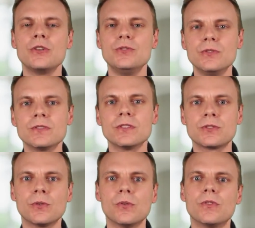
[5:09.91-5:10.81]
Use the
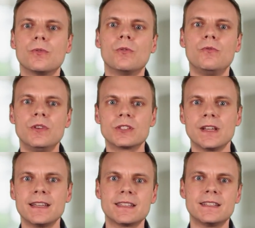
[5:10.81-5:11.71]
tool that will
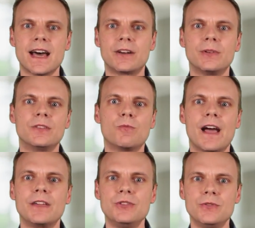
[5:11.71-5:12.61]
visualize the data in the
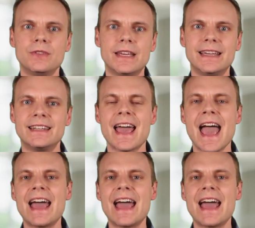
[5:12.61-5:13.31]
way you need